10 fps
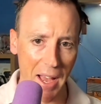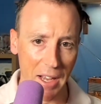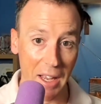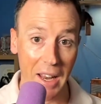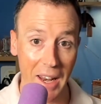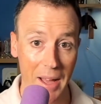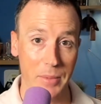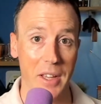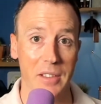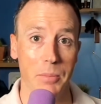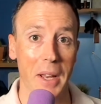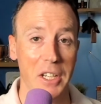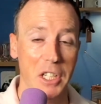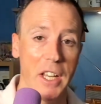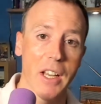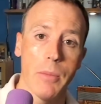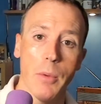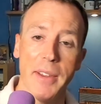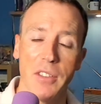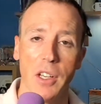at Collab Days Bletchley a couple
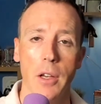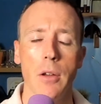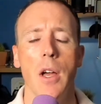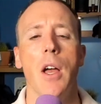of weeks ago,